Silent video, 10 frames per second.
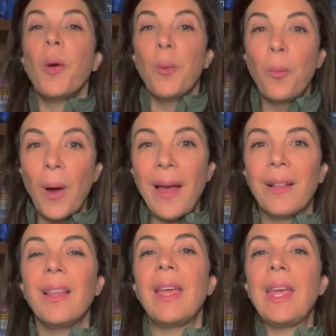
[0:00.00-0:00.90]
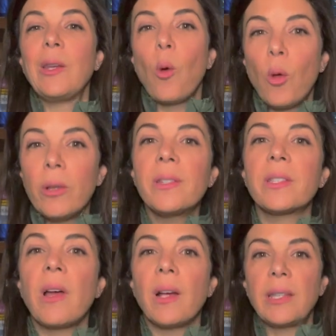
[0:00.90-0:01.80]
Well, it all
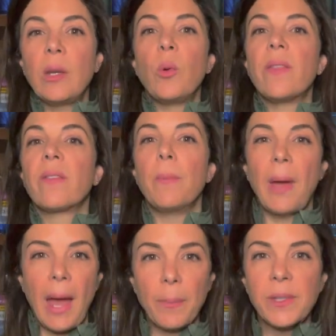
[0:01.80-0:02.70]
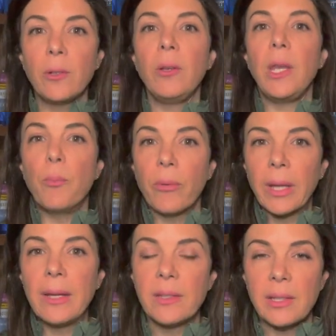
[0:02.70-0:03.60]
started with some absolutely
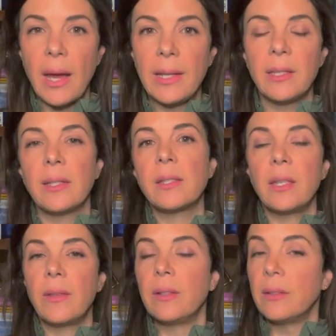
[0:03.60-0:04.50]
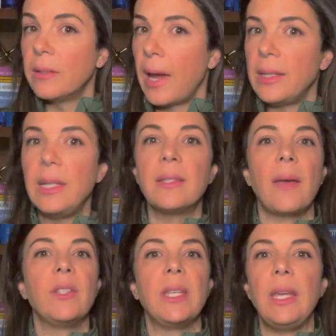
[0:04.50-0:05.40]
brilliant scientists in the
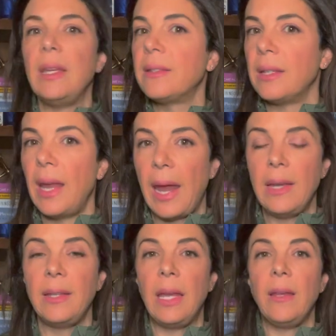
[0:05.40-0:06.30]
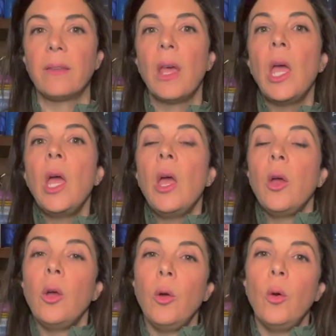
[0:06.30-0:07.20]
1970s and 80s
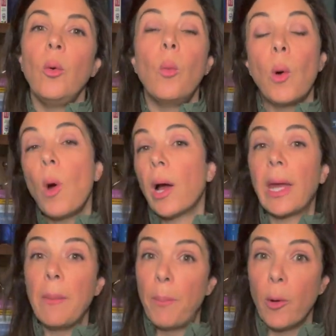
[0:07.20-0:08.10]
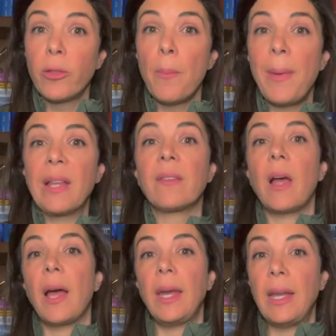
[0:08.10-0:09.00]
who were working both at
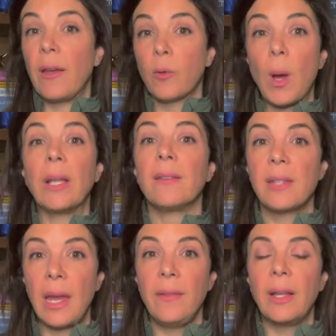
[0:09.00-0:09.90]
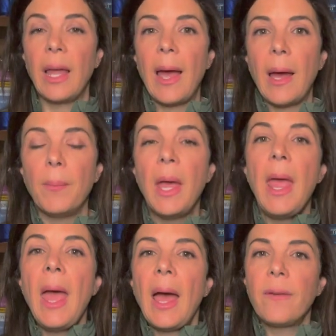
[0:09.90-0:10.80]
bedside as well as in the lab.
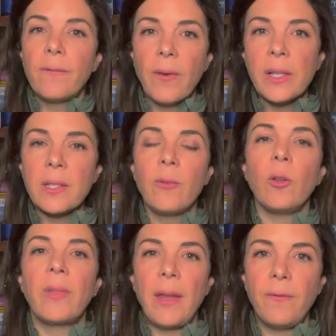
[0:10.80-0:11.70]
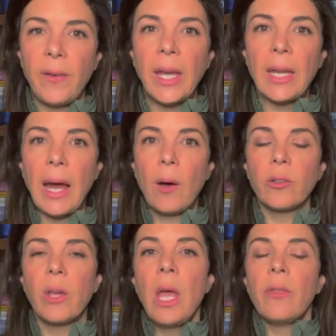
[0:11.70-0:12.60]
And first of all, they figured
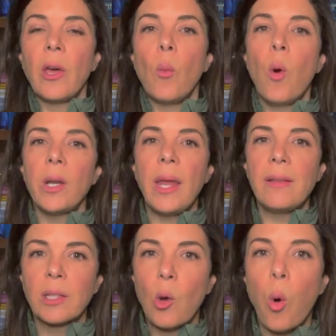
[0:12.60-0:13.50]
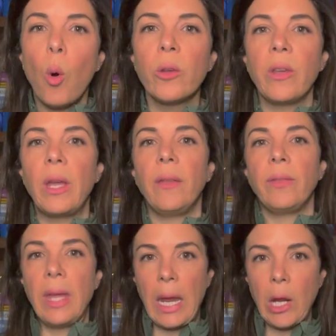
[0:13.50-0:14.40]
out that what is causing
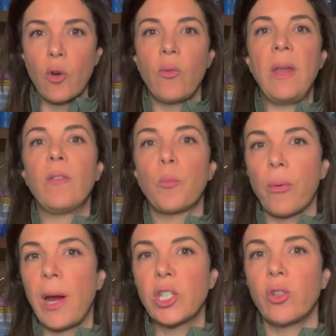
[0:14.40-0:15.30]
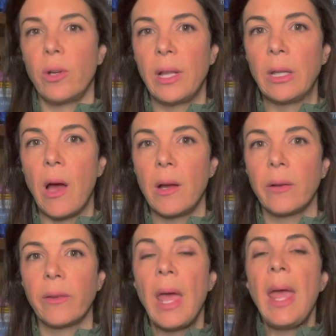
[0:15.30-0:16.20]
the increased pressure in the
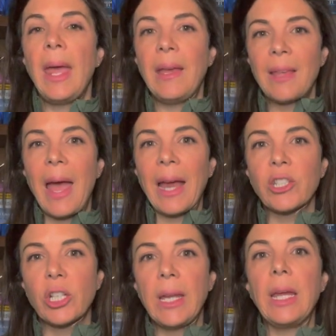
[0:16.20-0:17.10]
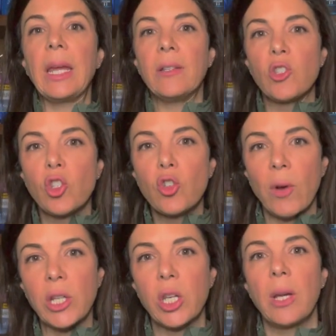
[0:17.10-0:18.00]
lungs is actually
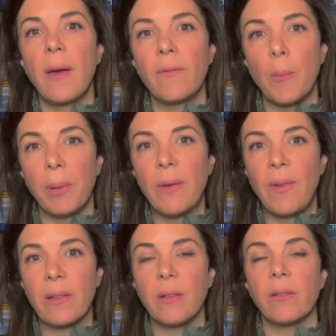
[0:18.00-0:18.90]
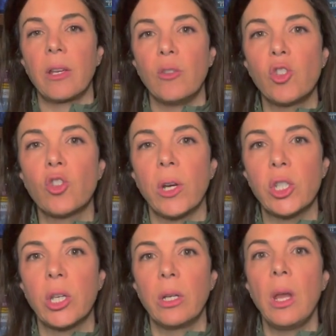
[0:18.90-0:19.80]
constriction of the blood vessels,
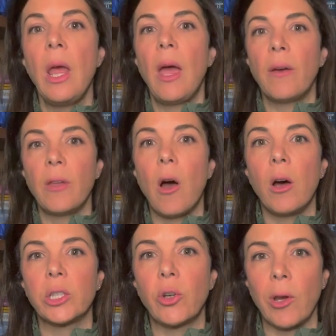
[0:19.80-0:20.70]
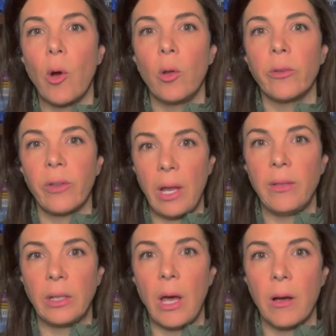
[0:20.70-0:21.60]
constriction of the arterioles
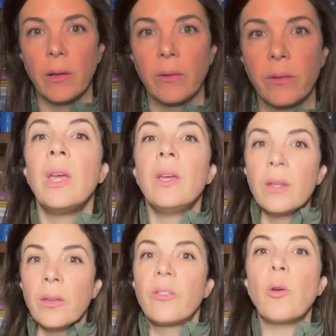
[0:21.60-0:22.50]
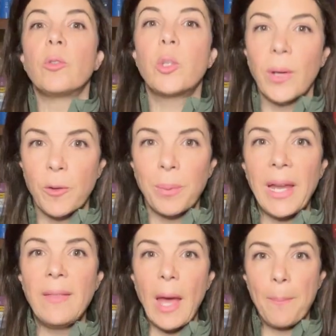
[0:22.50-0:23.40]
in the lungs. So to
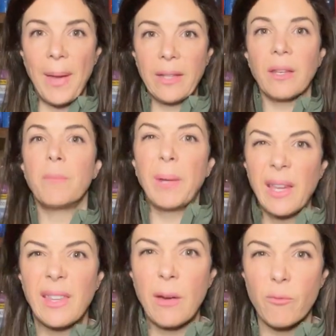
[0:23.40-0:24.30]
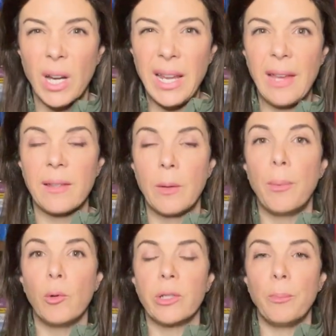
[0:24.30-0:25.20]
explain that better, because it really is an
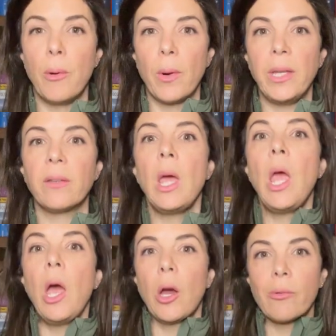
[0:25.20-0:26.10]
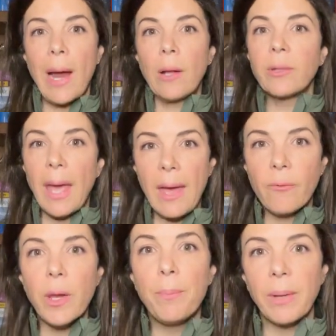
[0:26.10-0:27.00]
important point, around
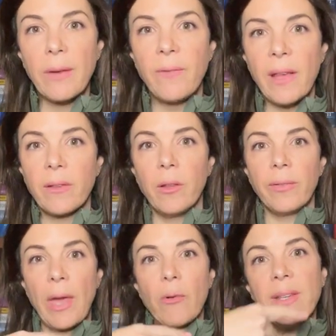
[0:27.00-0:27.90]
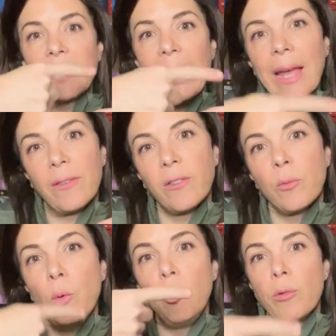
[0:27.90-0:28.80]
every blood vessel, there is like a
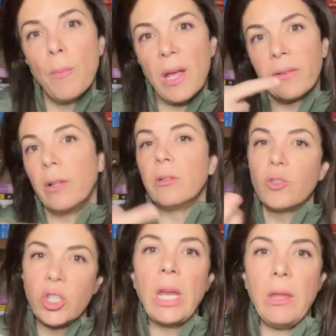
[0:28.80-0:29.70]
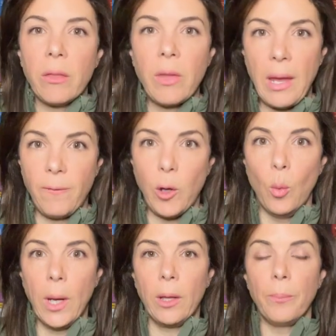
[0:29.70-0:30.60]
smooth muscle sheath, if you
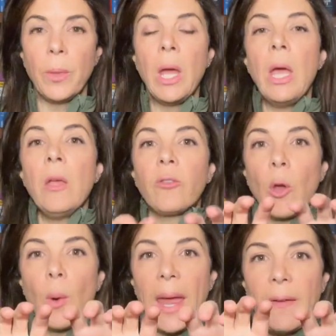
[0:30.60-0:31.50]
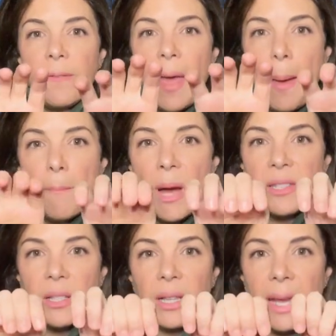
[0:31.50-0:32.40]
will. So if that
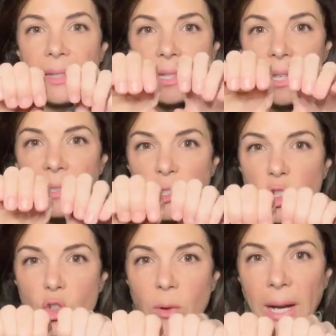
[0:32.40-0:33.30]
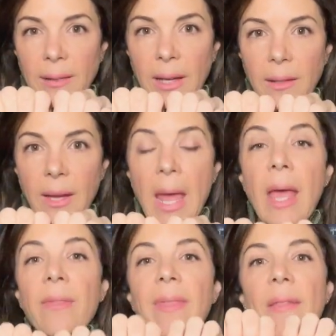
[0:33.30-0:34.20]
muscle is constricted,
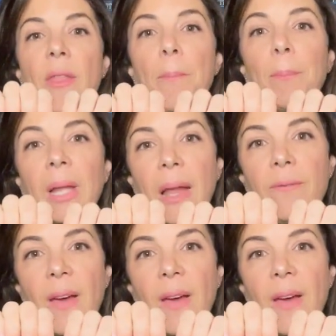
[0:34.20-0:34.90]
then the blood